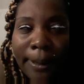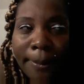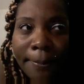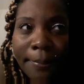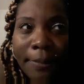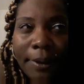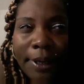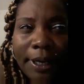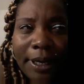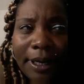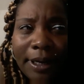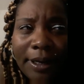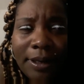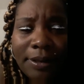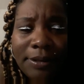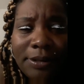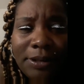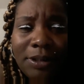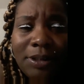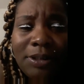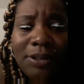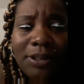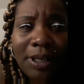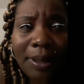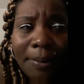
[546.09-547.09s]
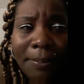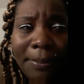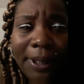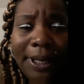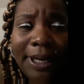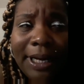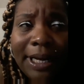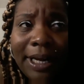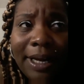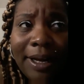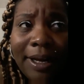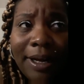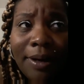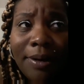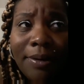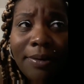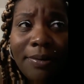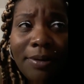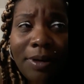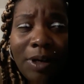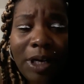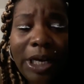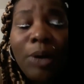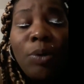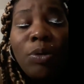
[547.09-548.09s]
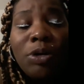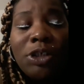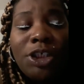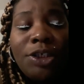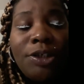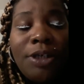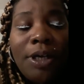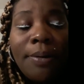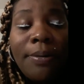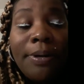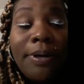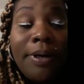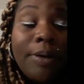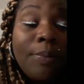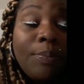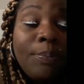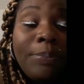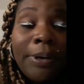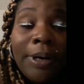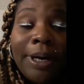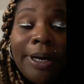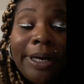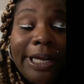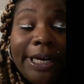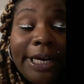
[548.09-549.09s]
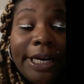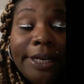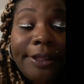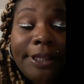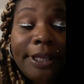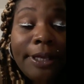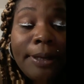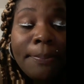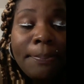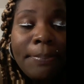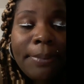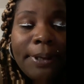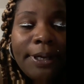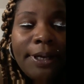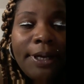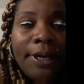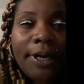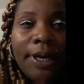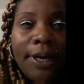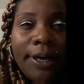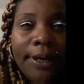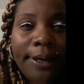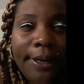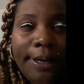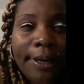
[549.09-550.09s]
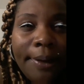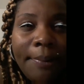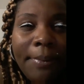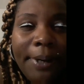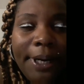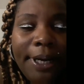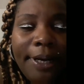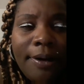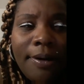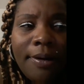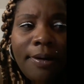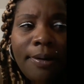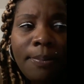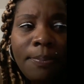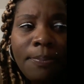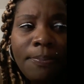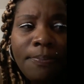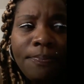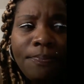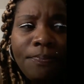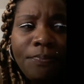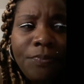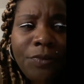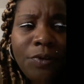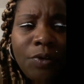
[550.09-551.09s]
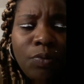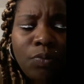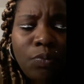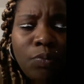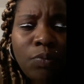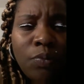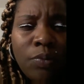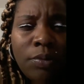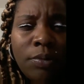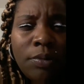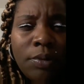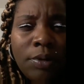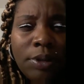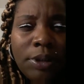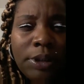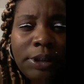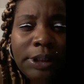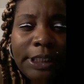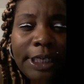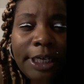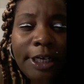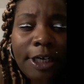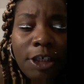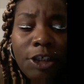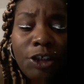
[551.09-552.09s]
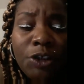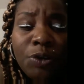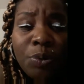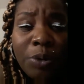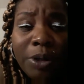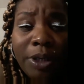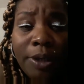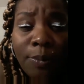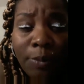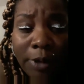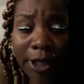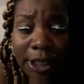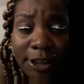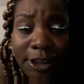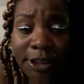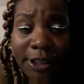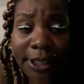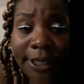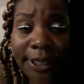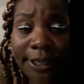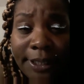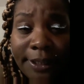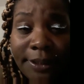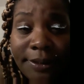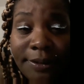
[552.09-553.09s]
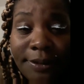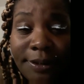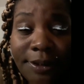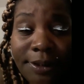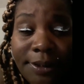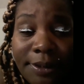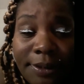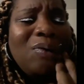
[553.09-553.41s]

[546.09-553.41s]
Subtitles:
But come to God, he wants you to come to him about anything, but come to him saying that you really want to change.